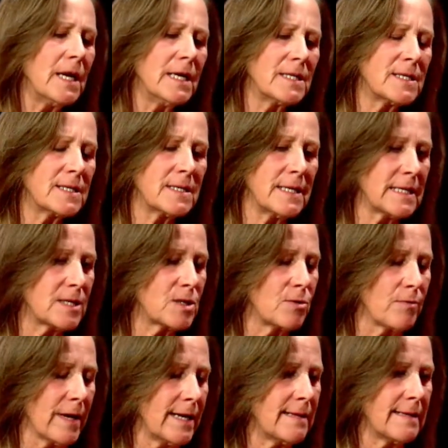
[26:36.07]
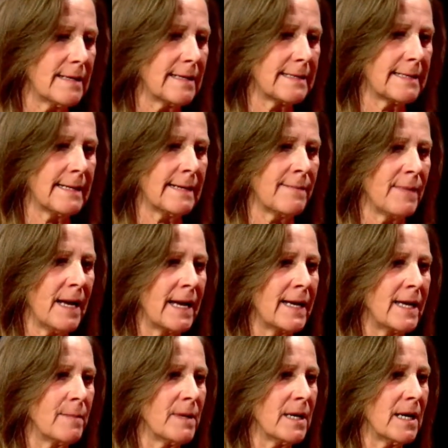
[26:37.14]
it's great that
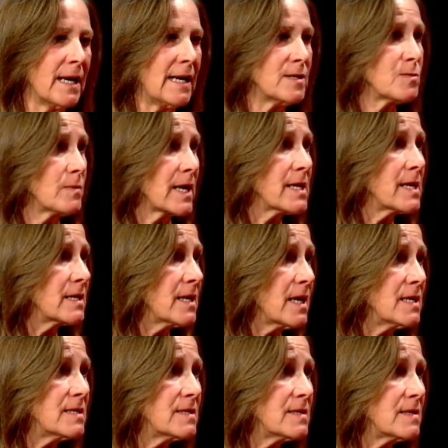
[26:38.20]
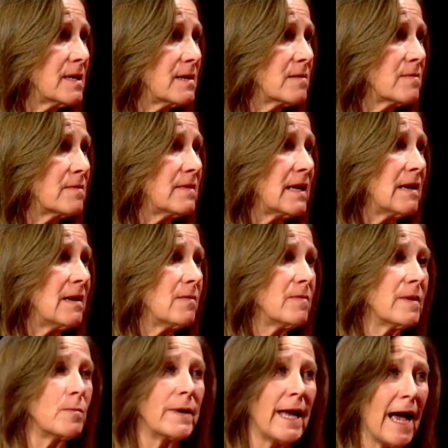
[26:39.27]
IEMA has recognized that
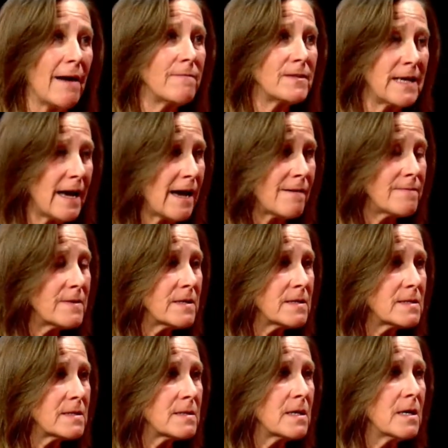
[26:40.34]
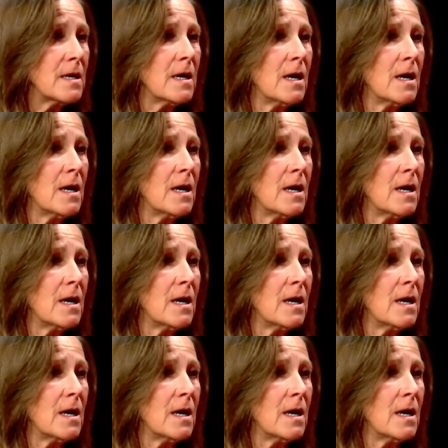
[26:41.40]
we have to have this